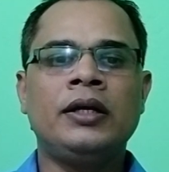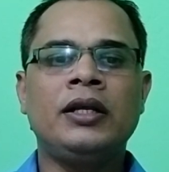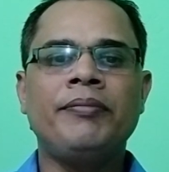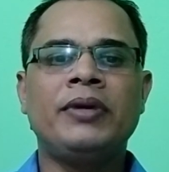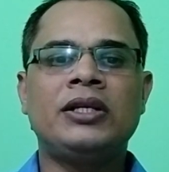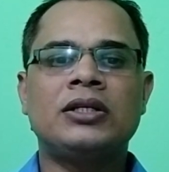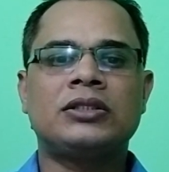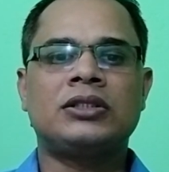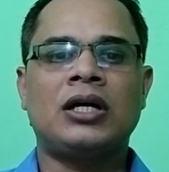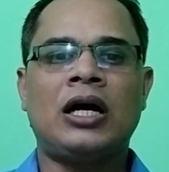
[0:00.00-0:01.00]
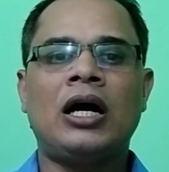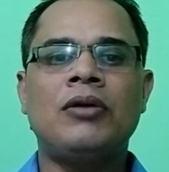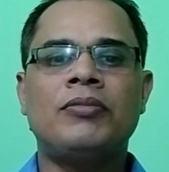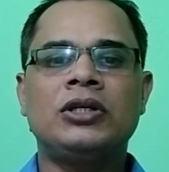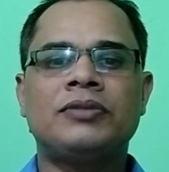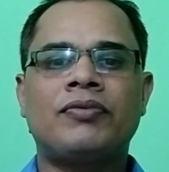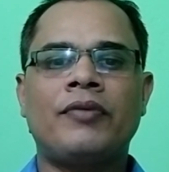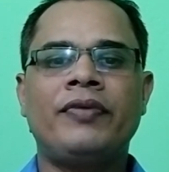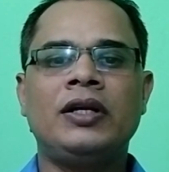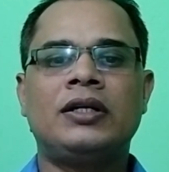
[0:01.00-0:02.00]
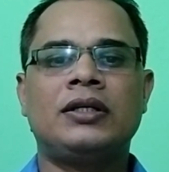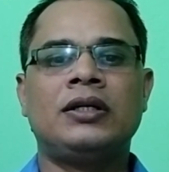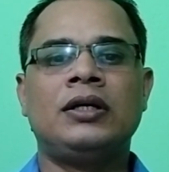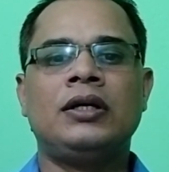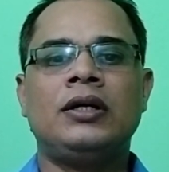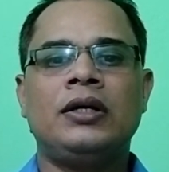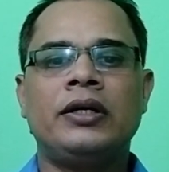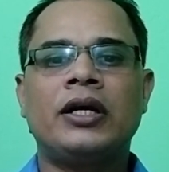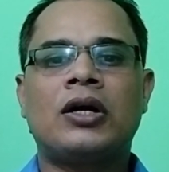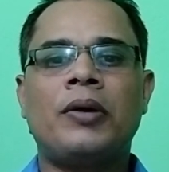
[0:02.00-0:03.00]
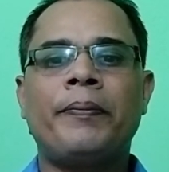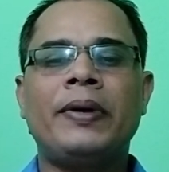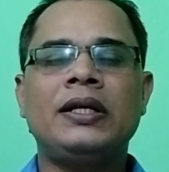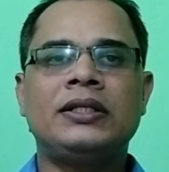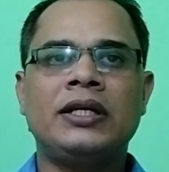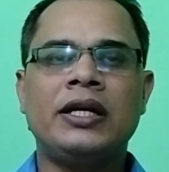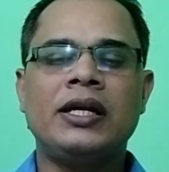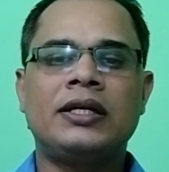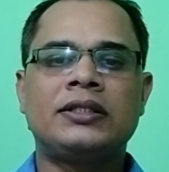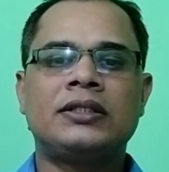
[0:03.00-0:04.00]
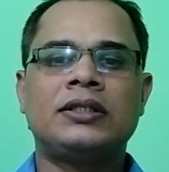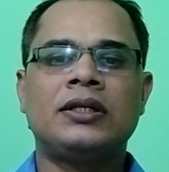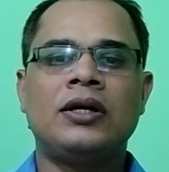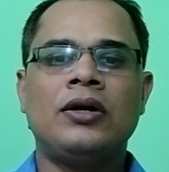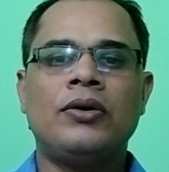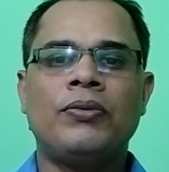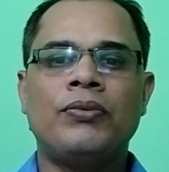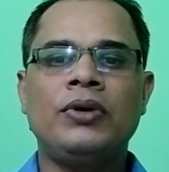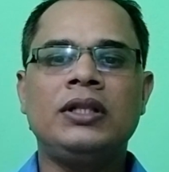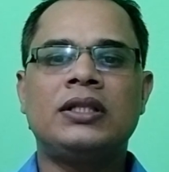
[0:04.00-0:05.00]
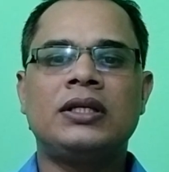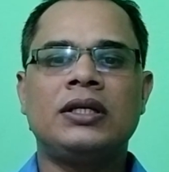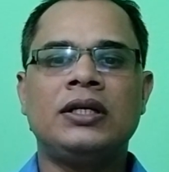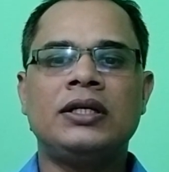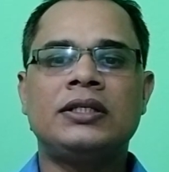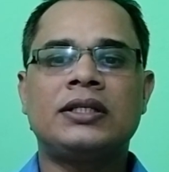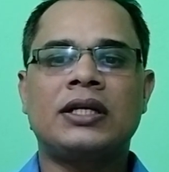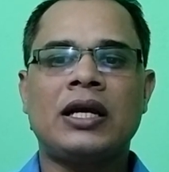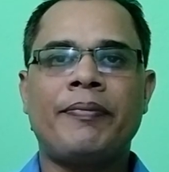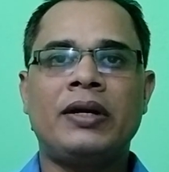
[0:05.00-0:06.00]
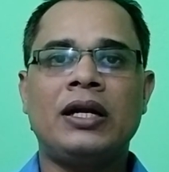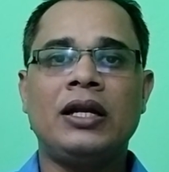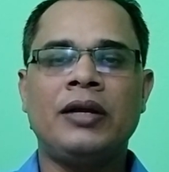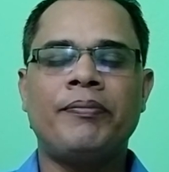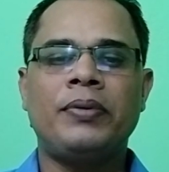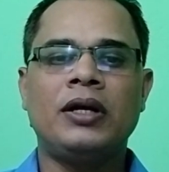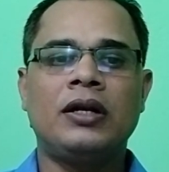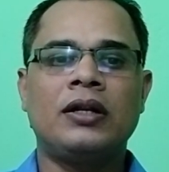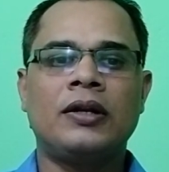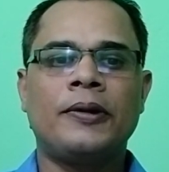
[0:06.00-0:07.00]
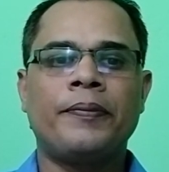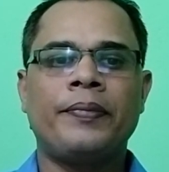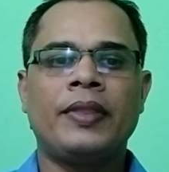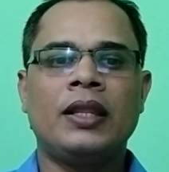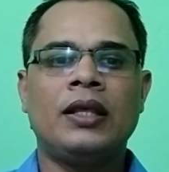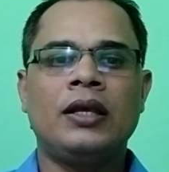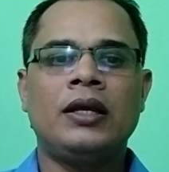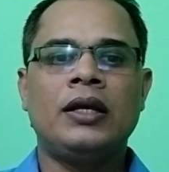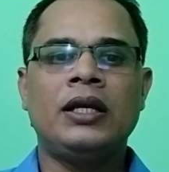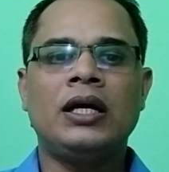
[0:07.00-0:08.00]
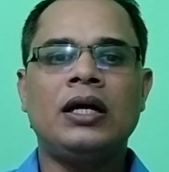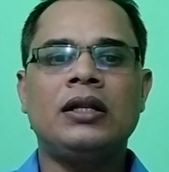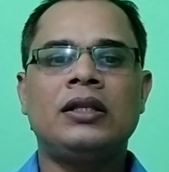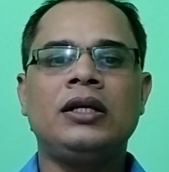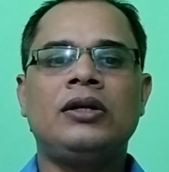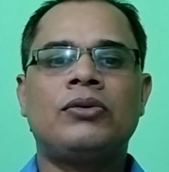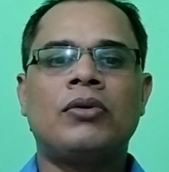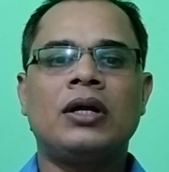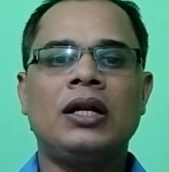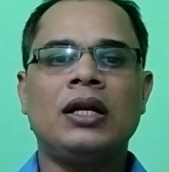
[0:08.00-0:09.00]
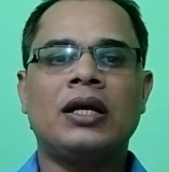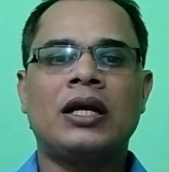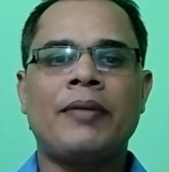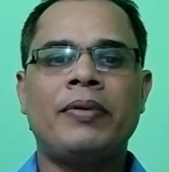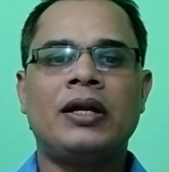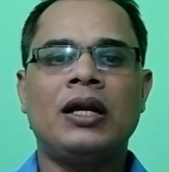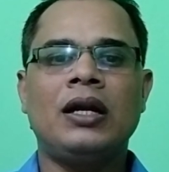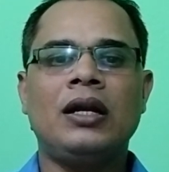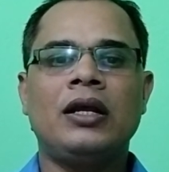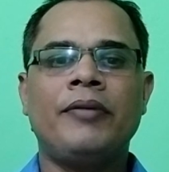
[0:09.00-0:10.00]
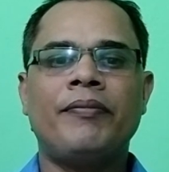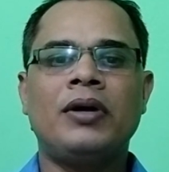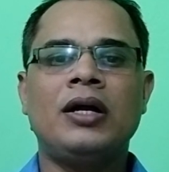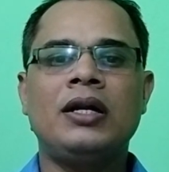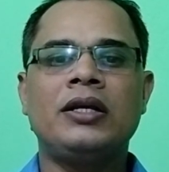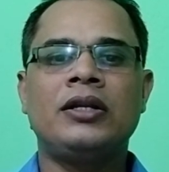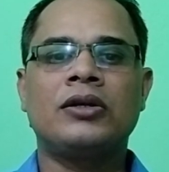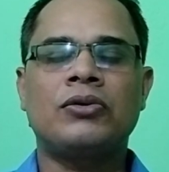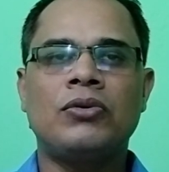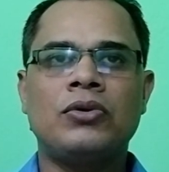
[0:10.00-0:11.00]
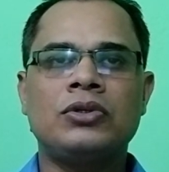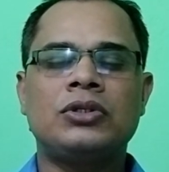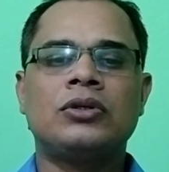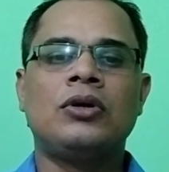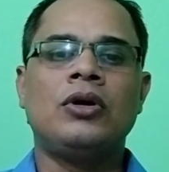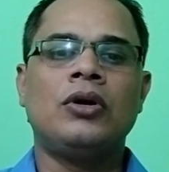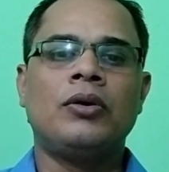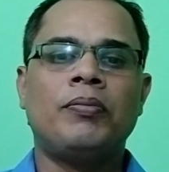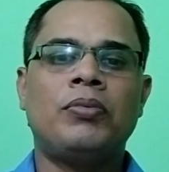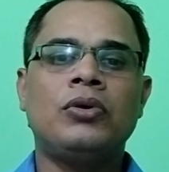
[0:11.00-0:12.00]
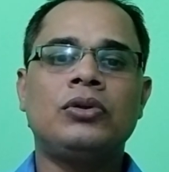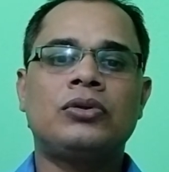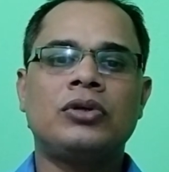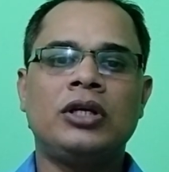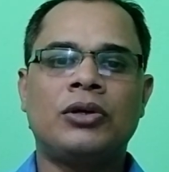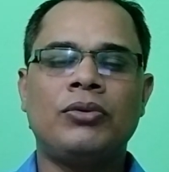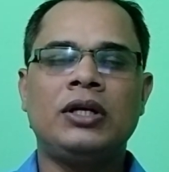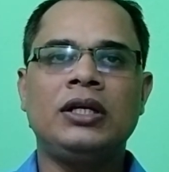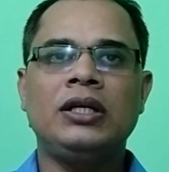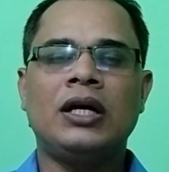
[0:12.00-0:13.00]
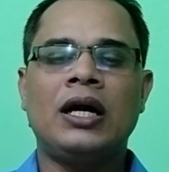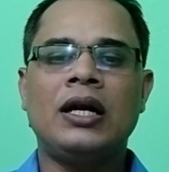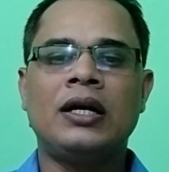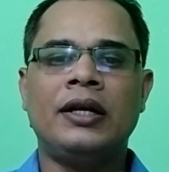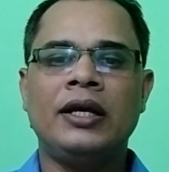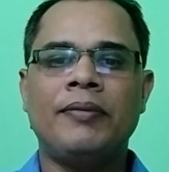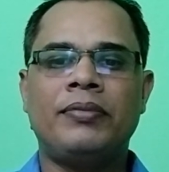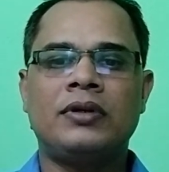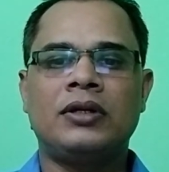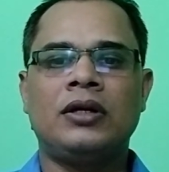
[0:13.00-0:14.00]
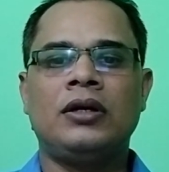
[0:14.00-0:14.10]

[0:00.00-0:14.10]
It measures how much profit a company generates with its capital employed. Here, the total capital employed includes both equity and debt.